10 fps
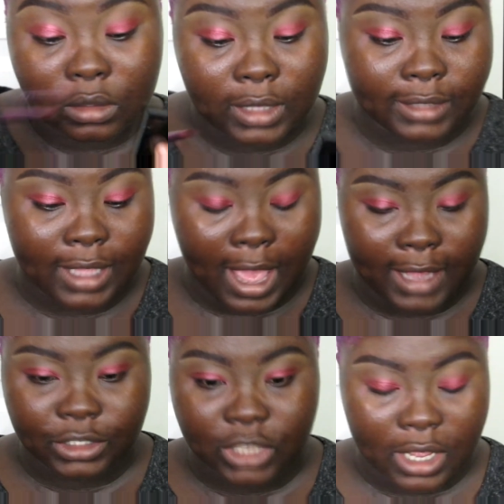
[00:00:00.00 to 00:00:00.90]
Like, the
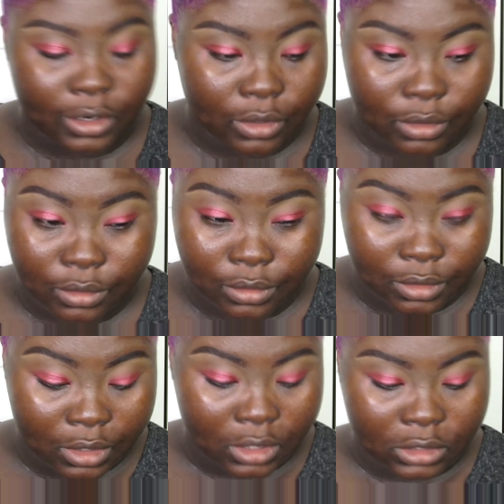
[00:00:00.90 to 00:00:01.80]
eyeshadow,
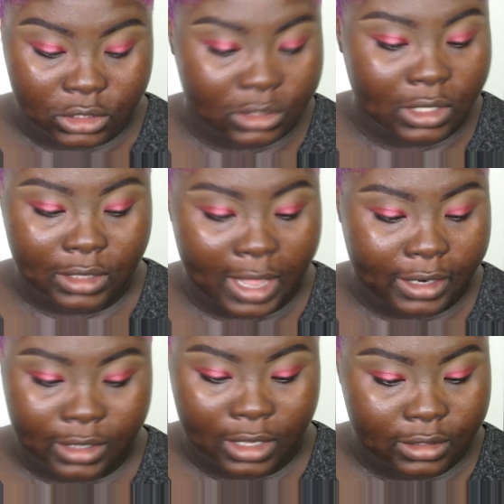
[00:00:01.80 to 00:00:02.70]
just the
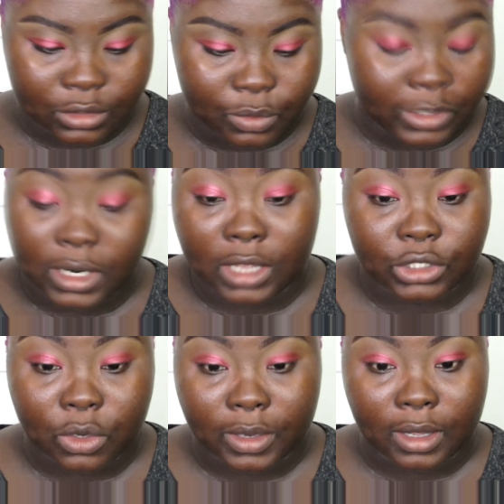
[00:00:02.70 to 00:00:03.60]
lighter colors were not
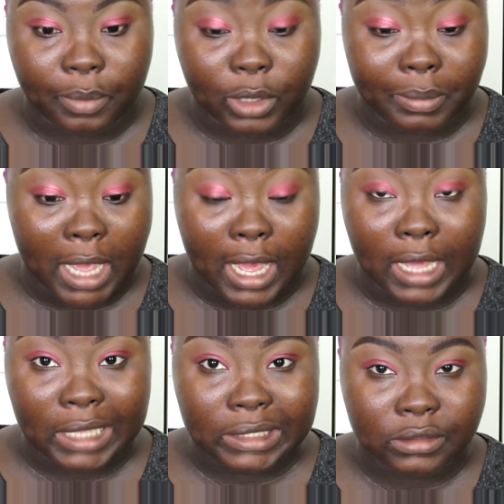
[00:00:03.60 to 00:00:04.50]
showing up on my
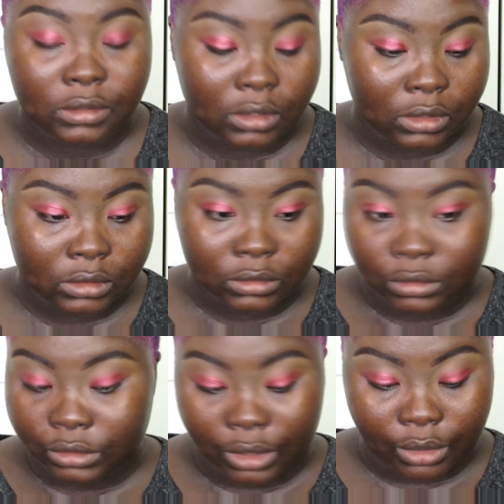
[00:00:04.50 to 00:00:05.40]
eyes.
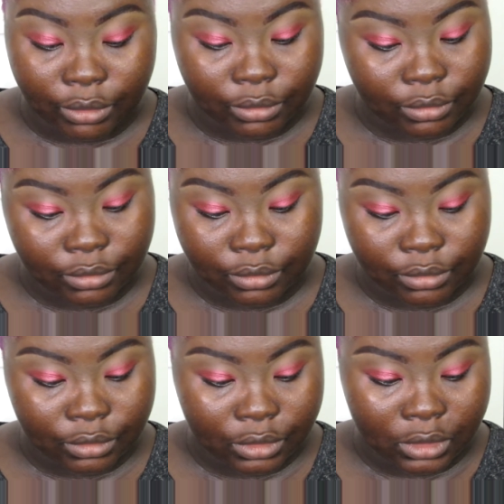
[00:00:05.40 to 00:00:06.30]
So,
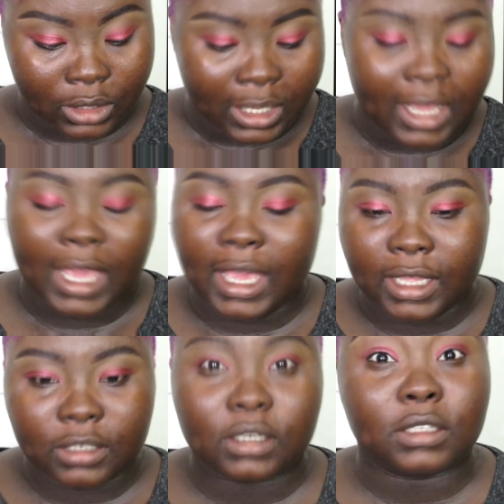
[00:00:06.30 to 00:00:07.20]

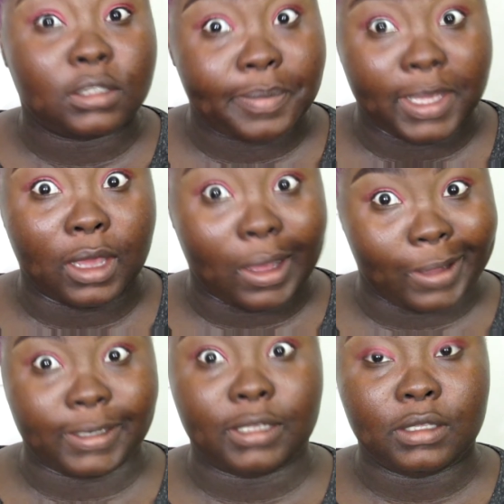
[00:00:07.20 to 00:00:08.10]
and to be
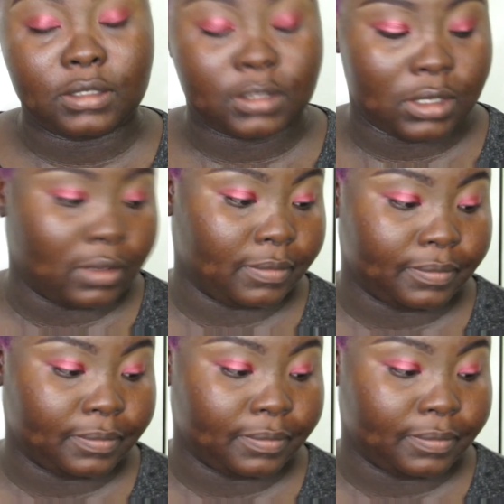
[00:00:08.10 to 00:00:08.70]
honest,